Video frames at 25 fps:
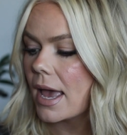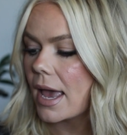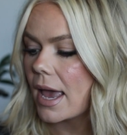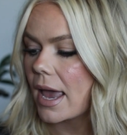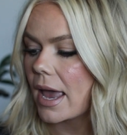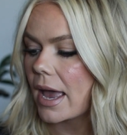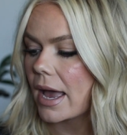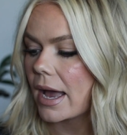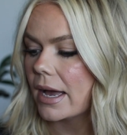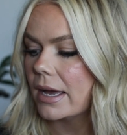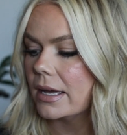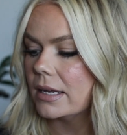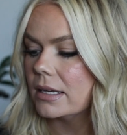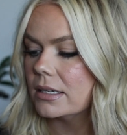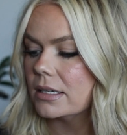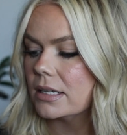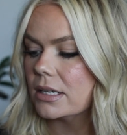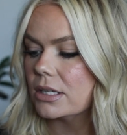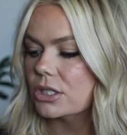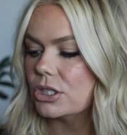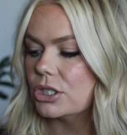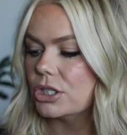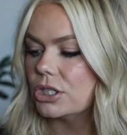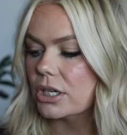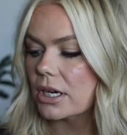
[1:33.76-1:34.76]
and
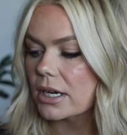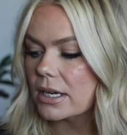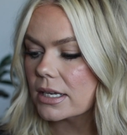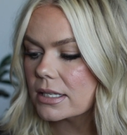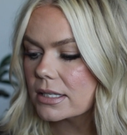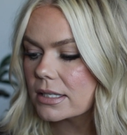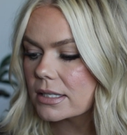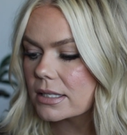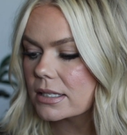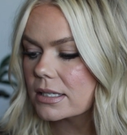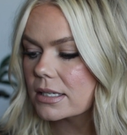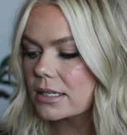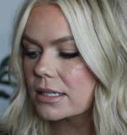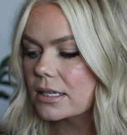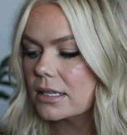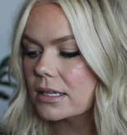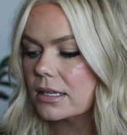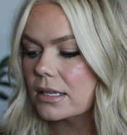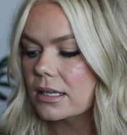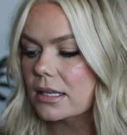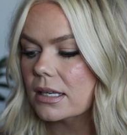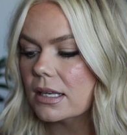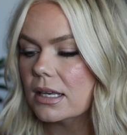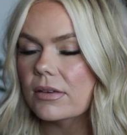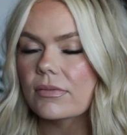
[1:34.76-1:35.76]
just
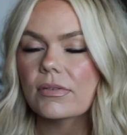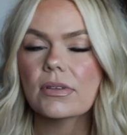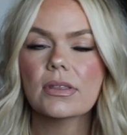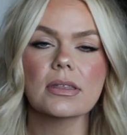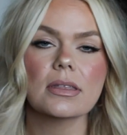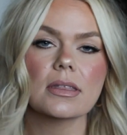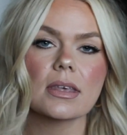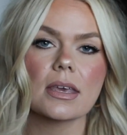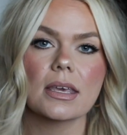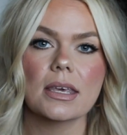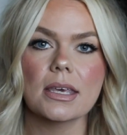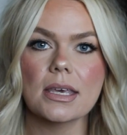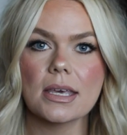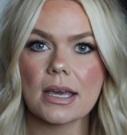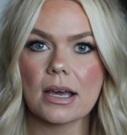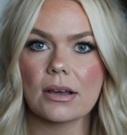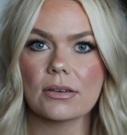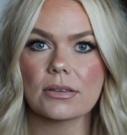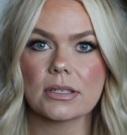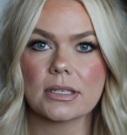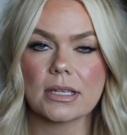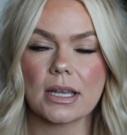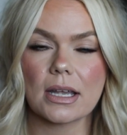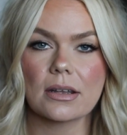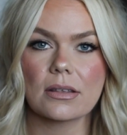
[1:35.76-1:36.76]
even thinking
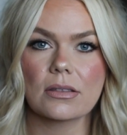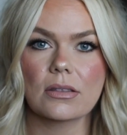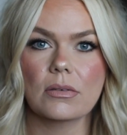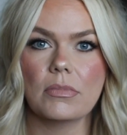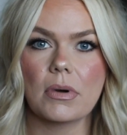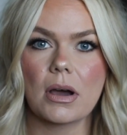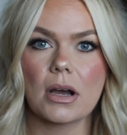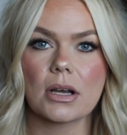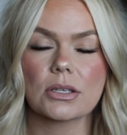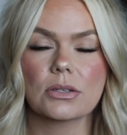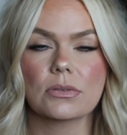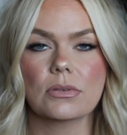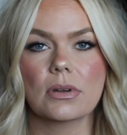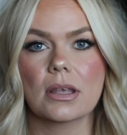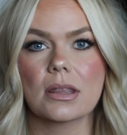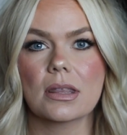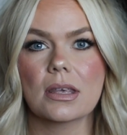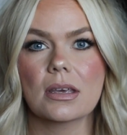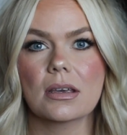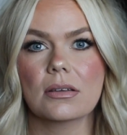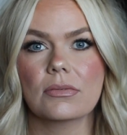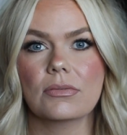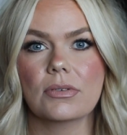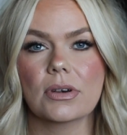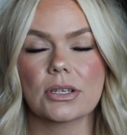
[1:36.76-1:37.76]
outside of the box when I
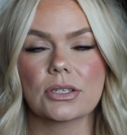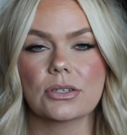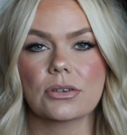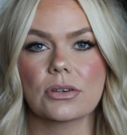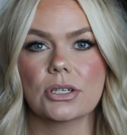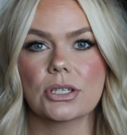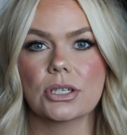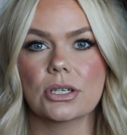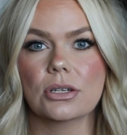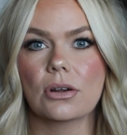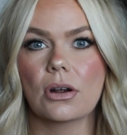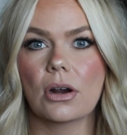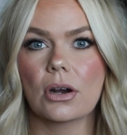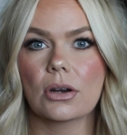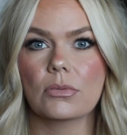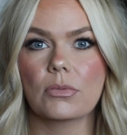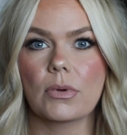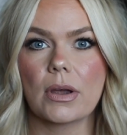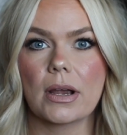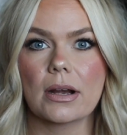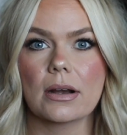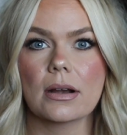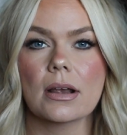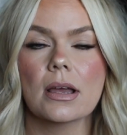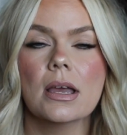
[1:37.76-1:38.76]
think of restoration
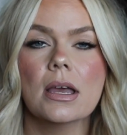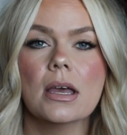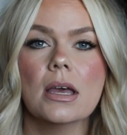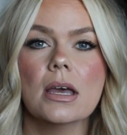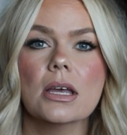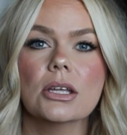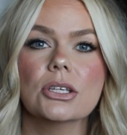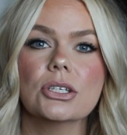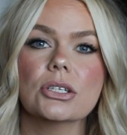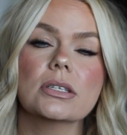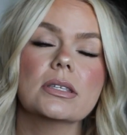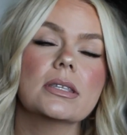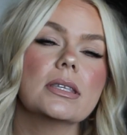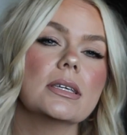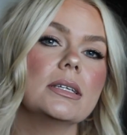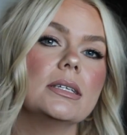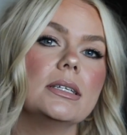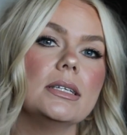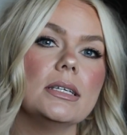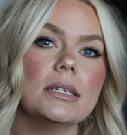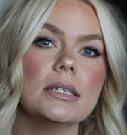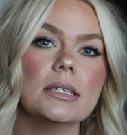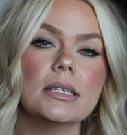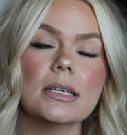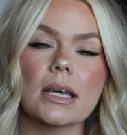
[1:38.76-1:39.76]
hardware, just the
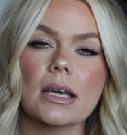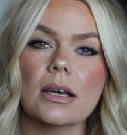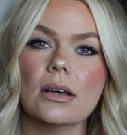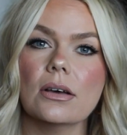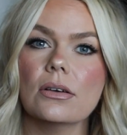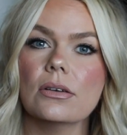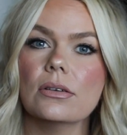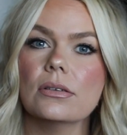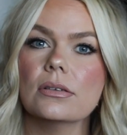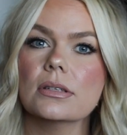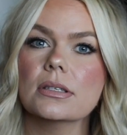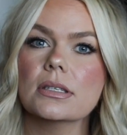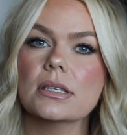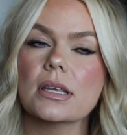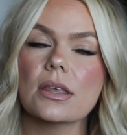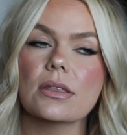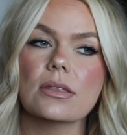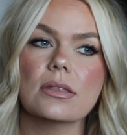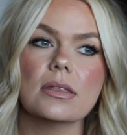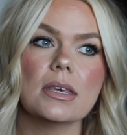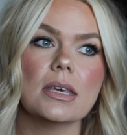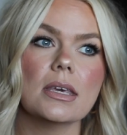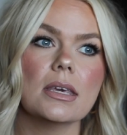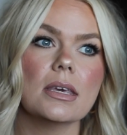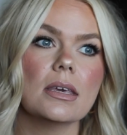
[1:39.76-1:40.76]
details,
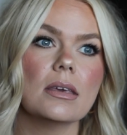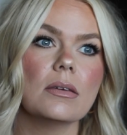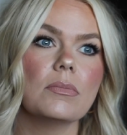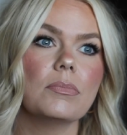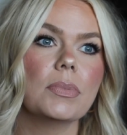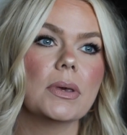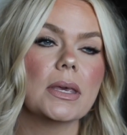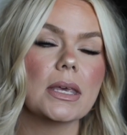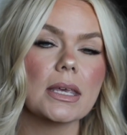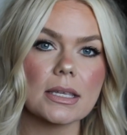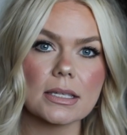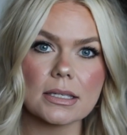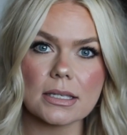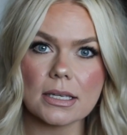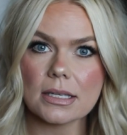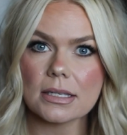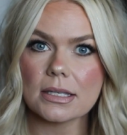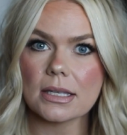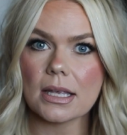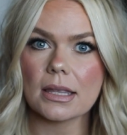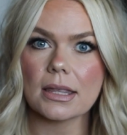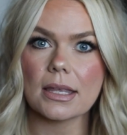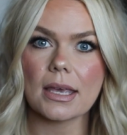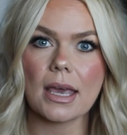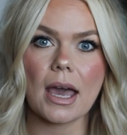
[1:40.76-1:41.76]
the pieces
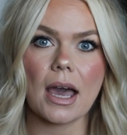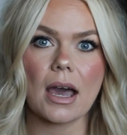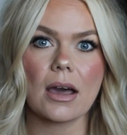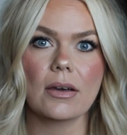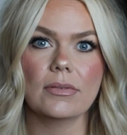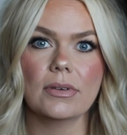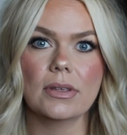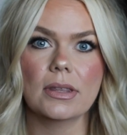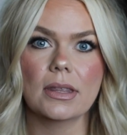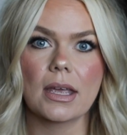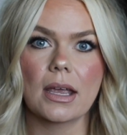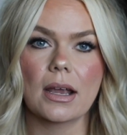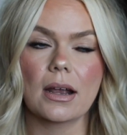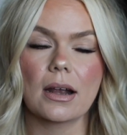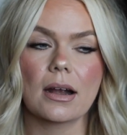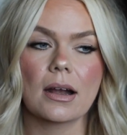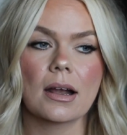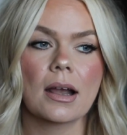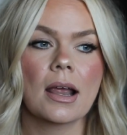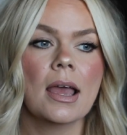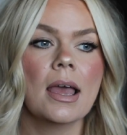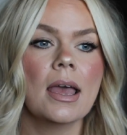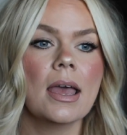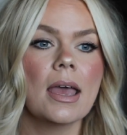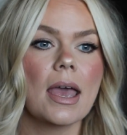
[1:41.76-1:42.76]
that they have in there,
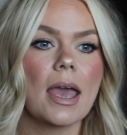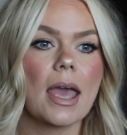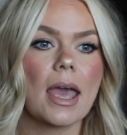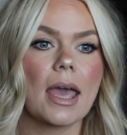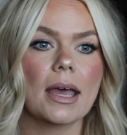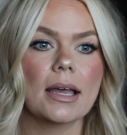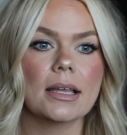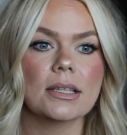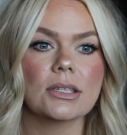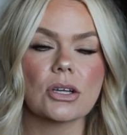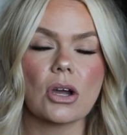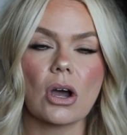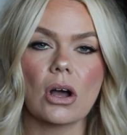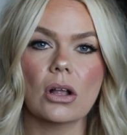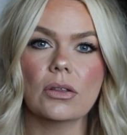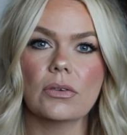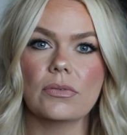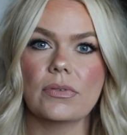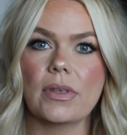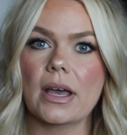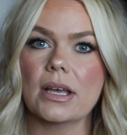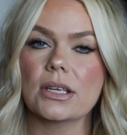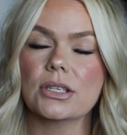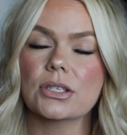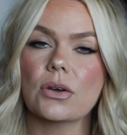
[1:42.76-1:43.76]
and all of
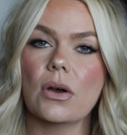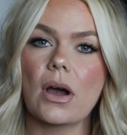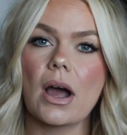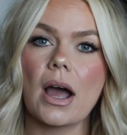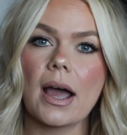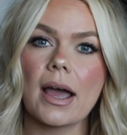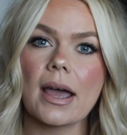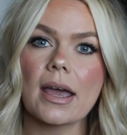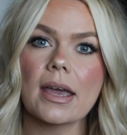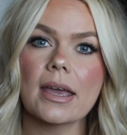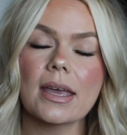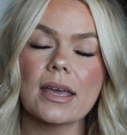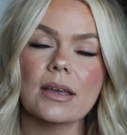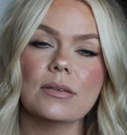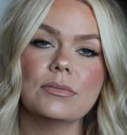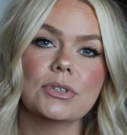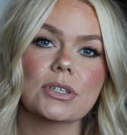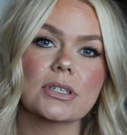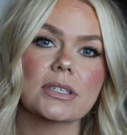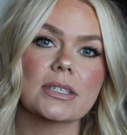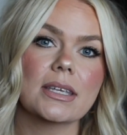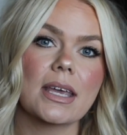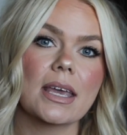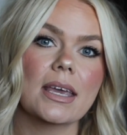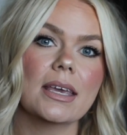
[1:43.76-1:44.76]
that. So I am
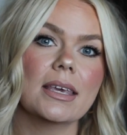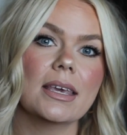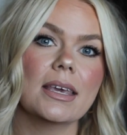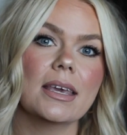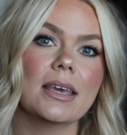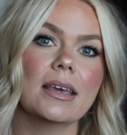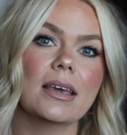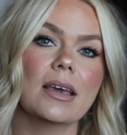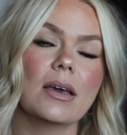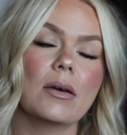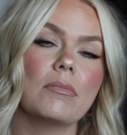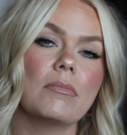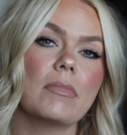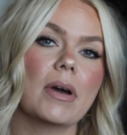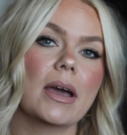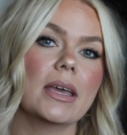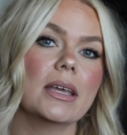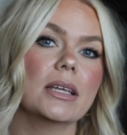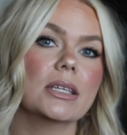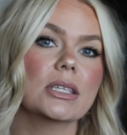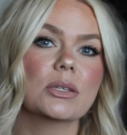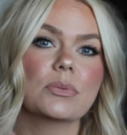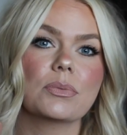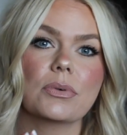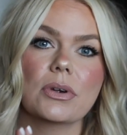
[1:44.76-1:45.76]
just taking my
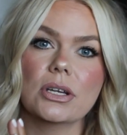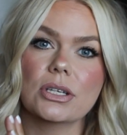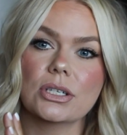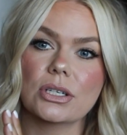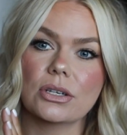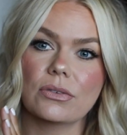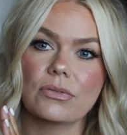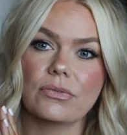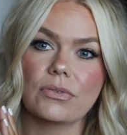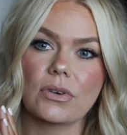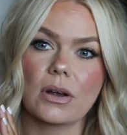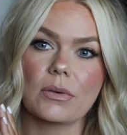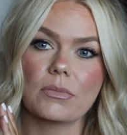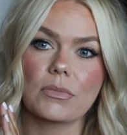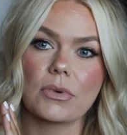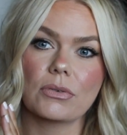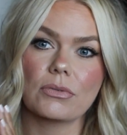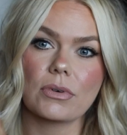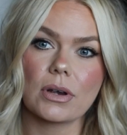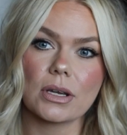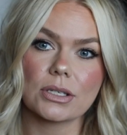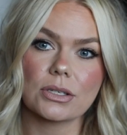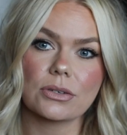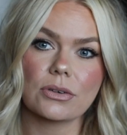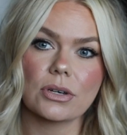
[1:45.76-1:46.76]
inspiration from
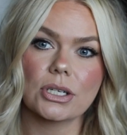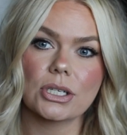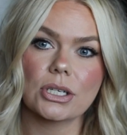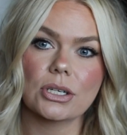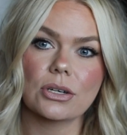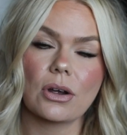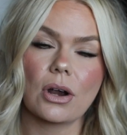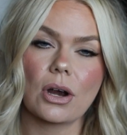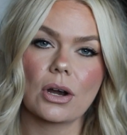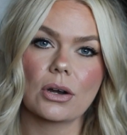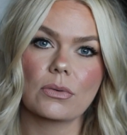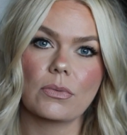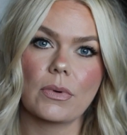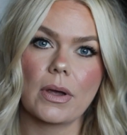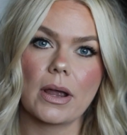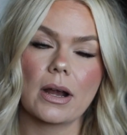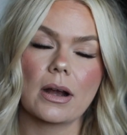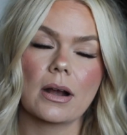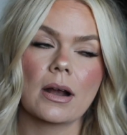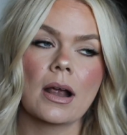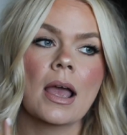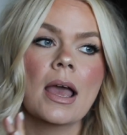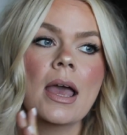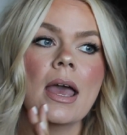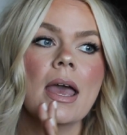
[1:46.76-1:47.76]
restoration
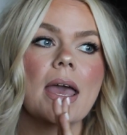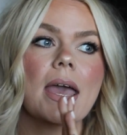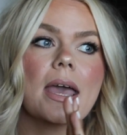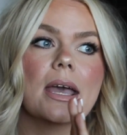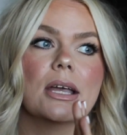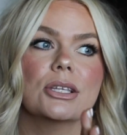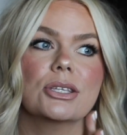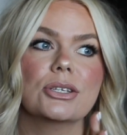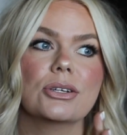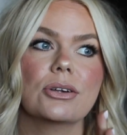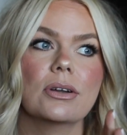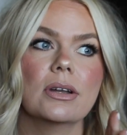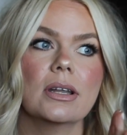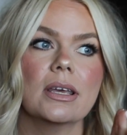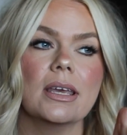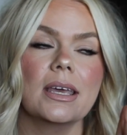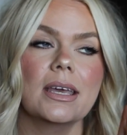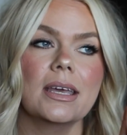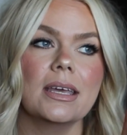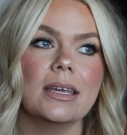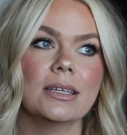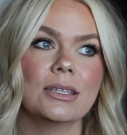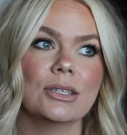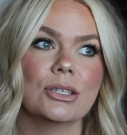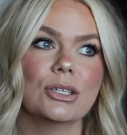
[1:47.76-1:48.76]
hardware and turning
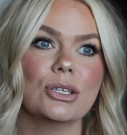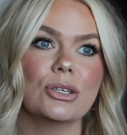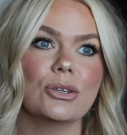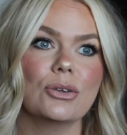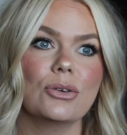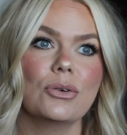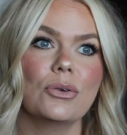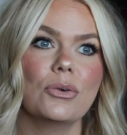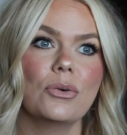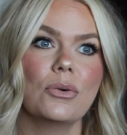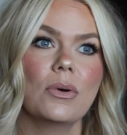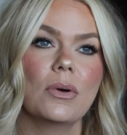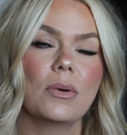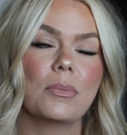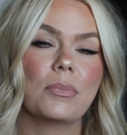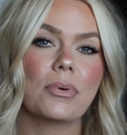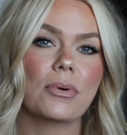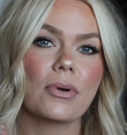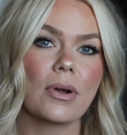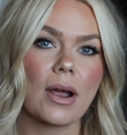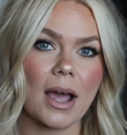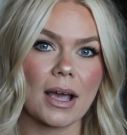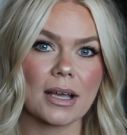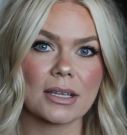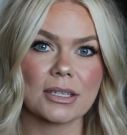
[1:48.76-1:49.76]
it into
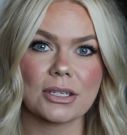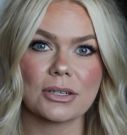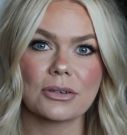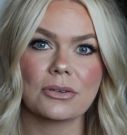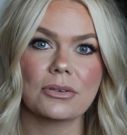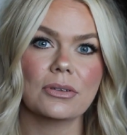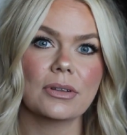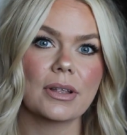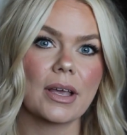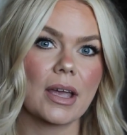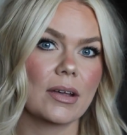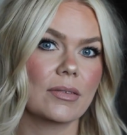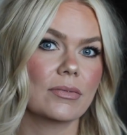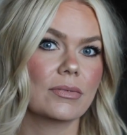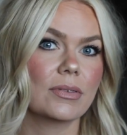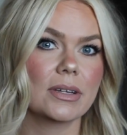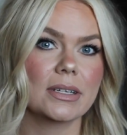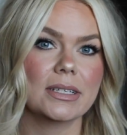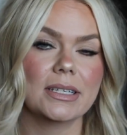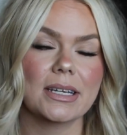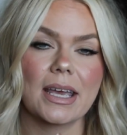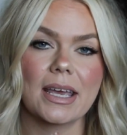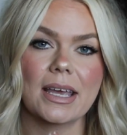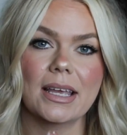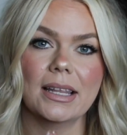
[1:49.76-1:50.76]
practical
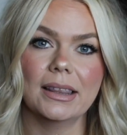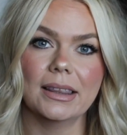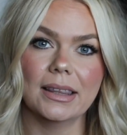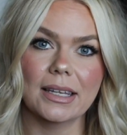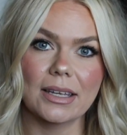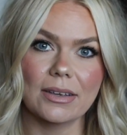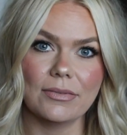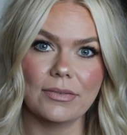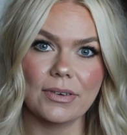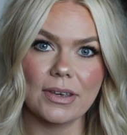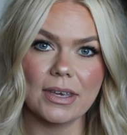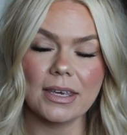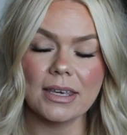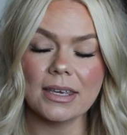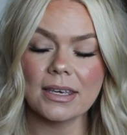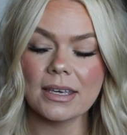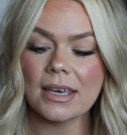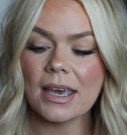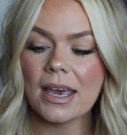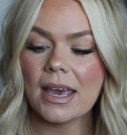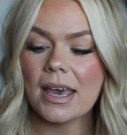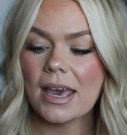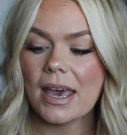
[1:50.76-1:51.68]
everyday living.